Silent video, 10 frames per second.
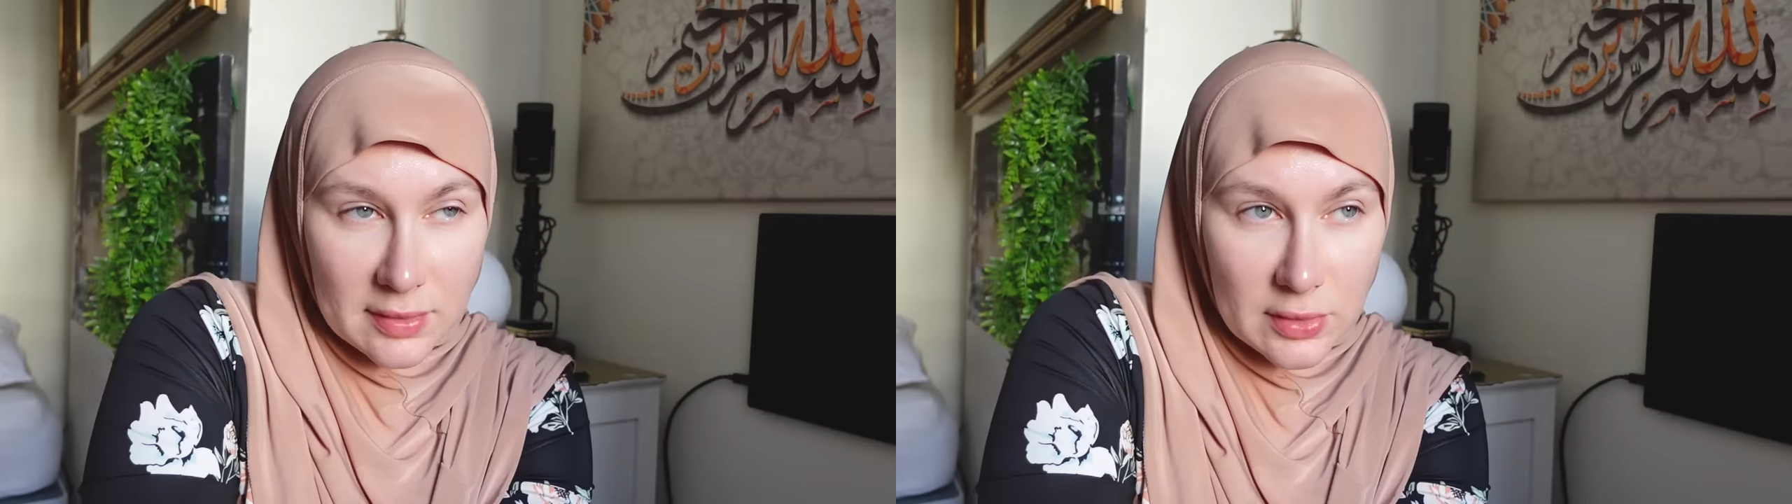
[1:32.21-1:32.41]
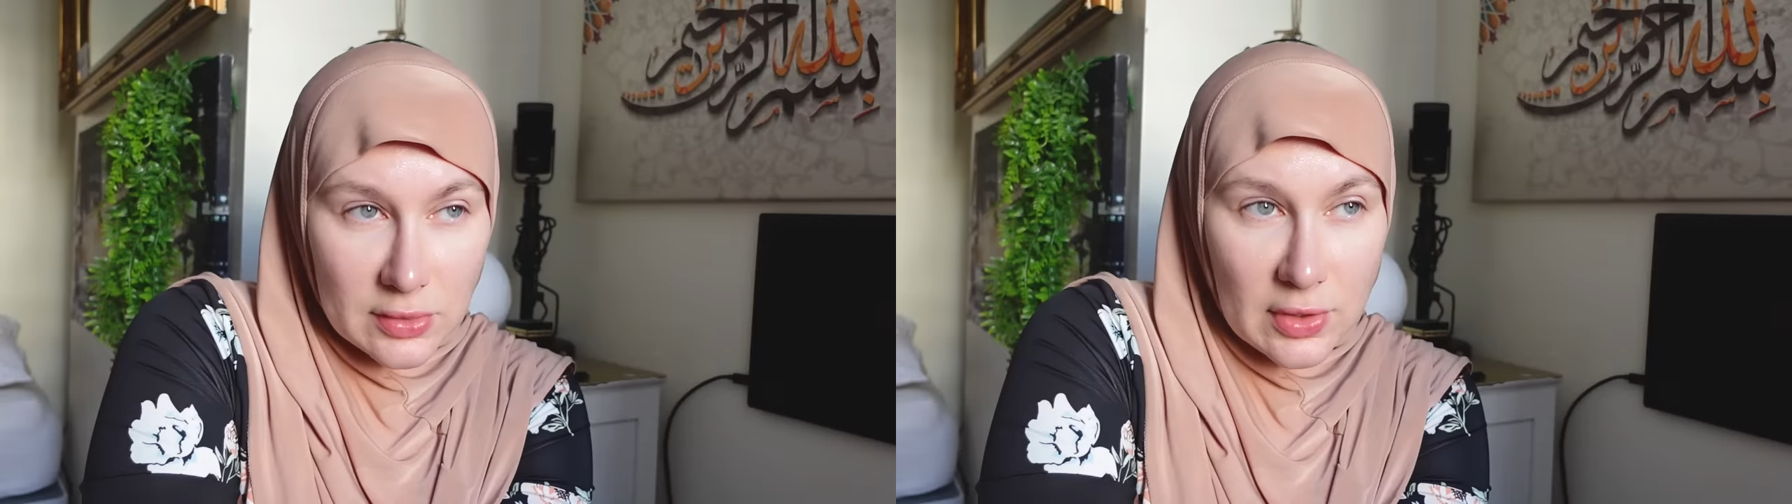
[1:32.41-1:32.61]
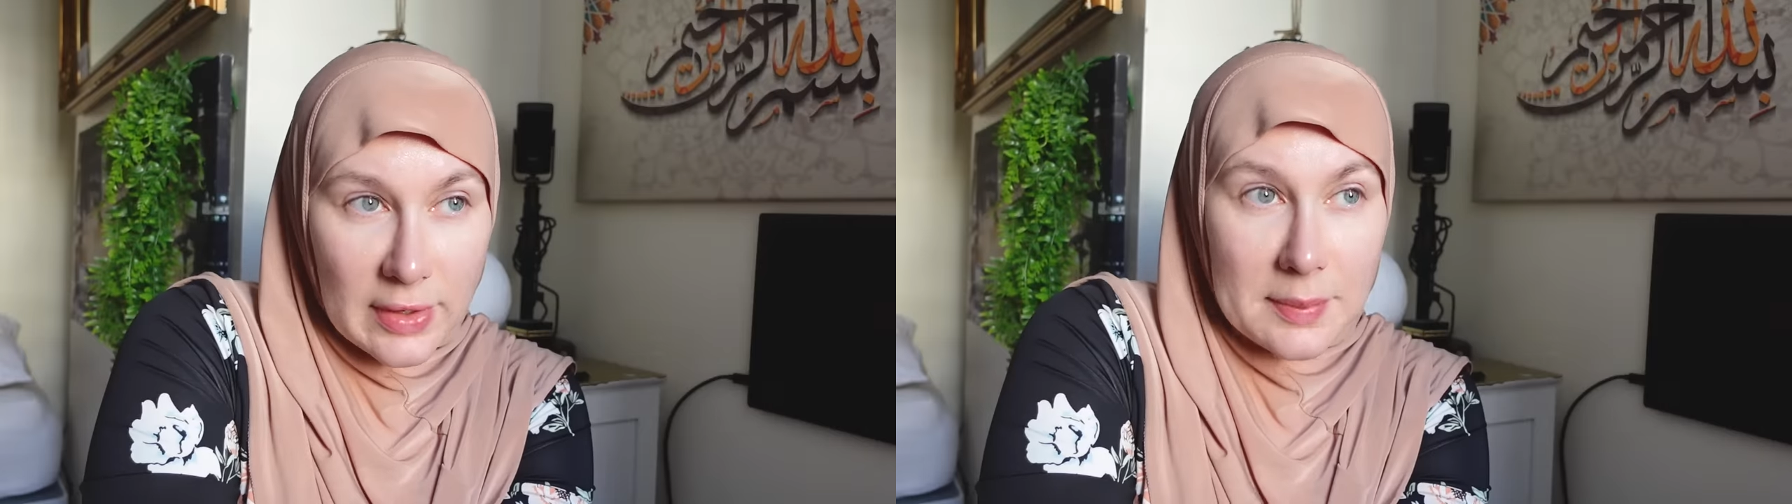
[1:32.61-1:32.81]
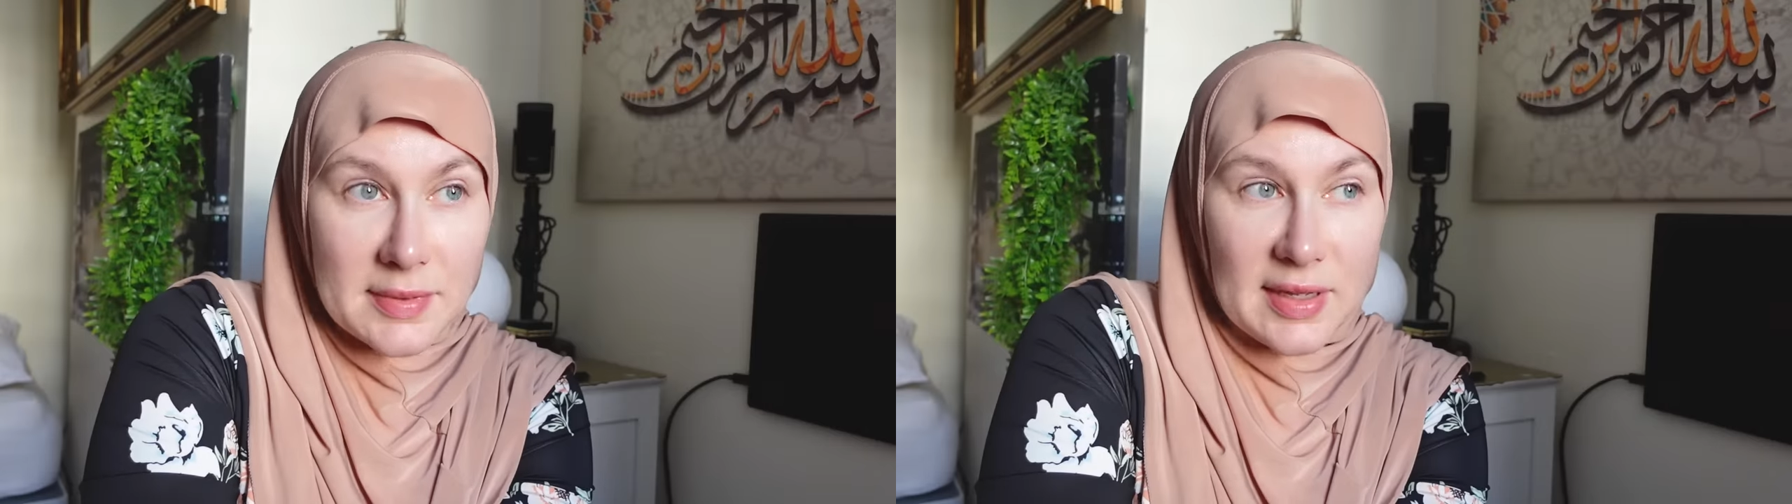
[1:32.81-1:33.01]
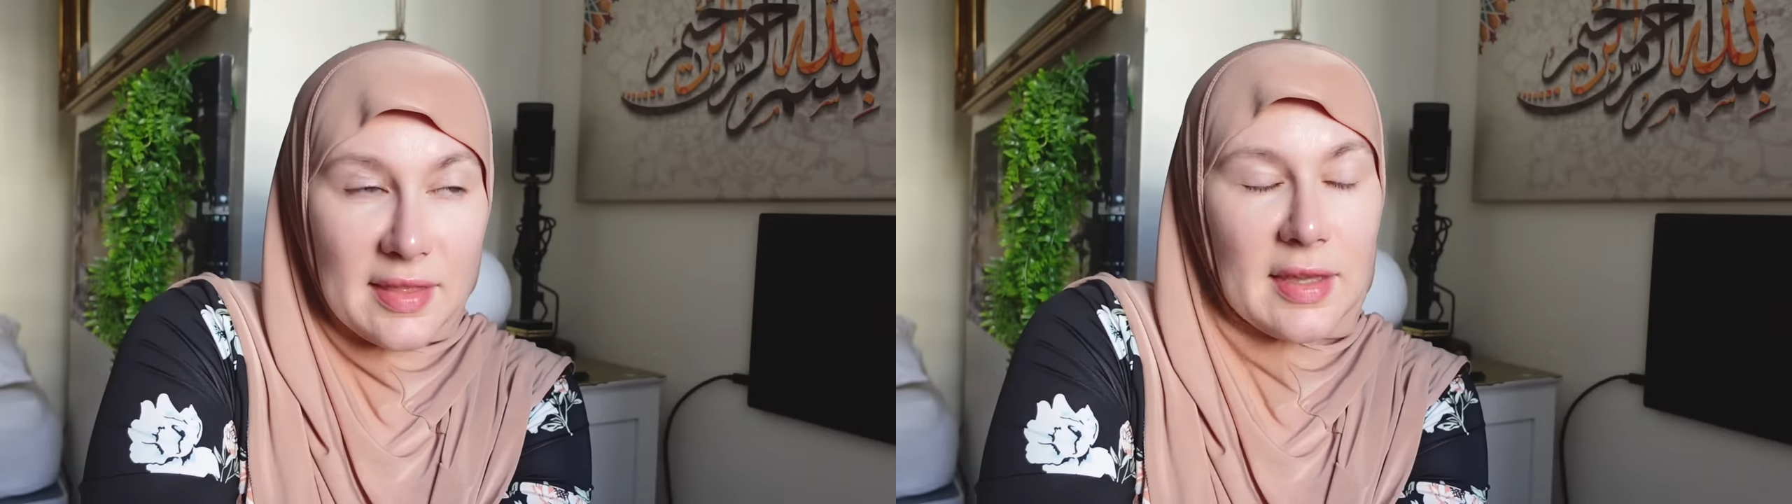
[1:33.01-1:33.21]
our good
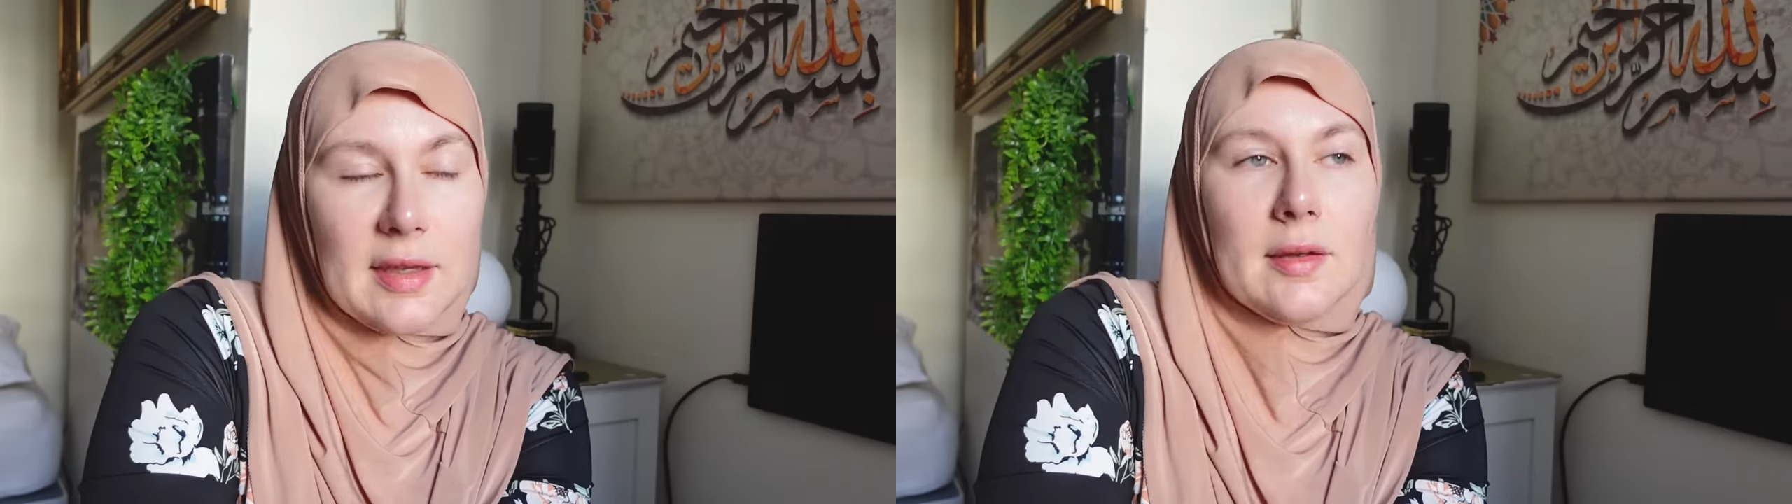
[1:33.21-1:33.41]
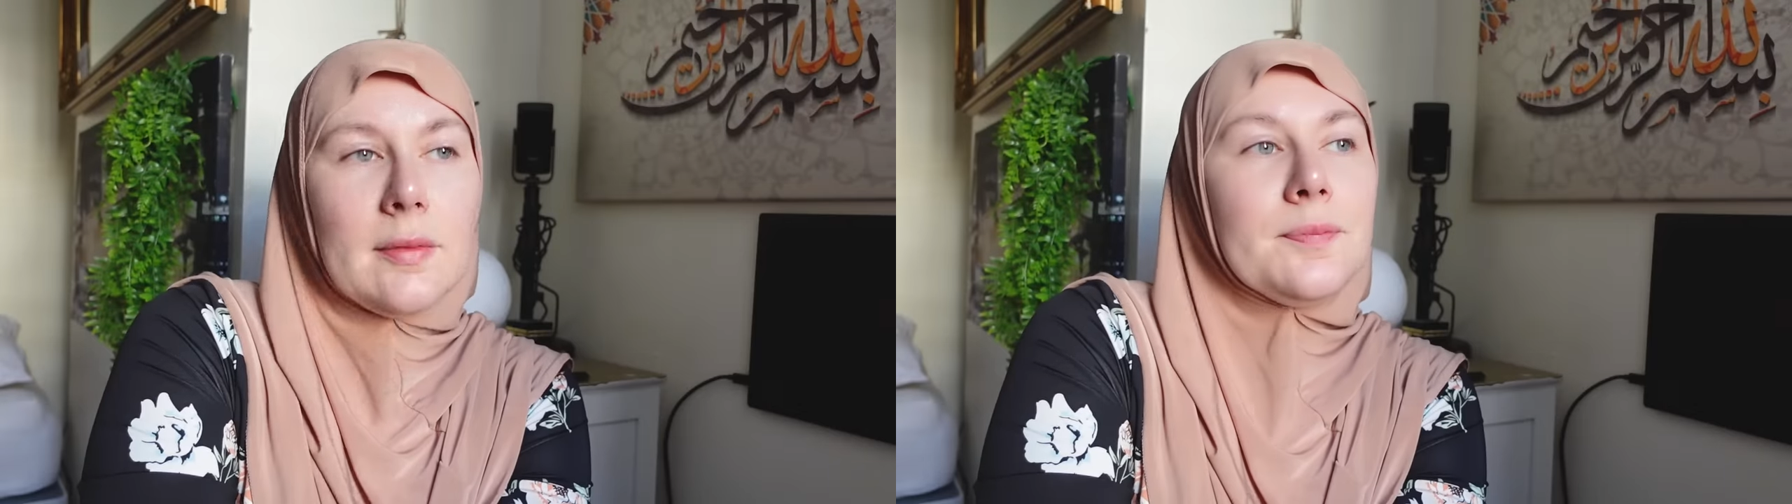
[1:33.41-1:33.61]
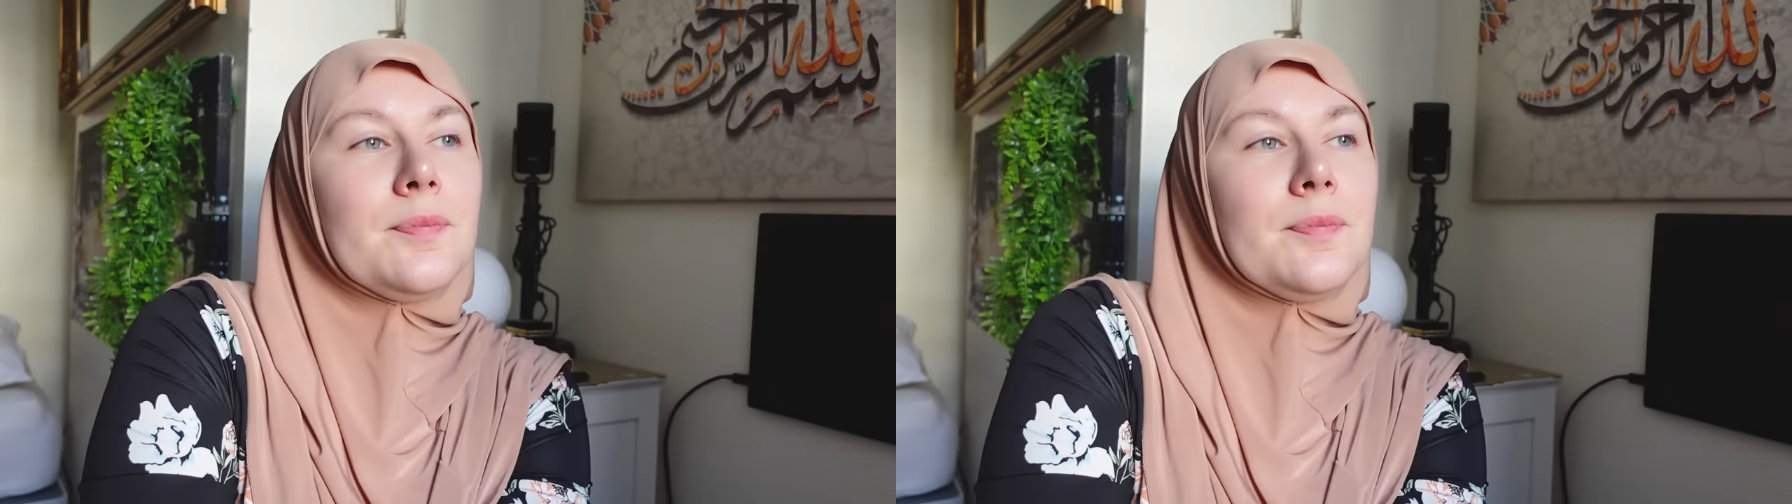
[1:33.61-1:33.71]
times, I think,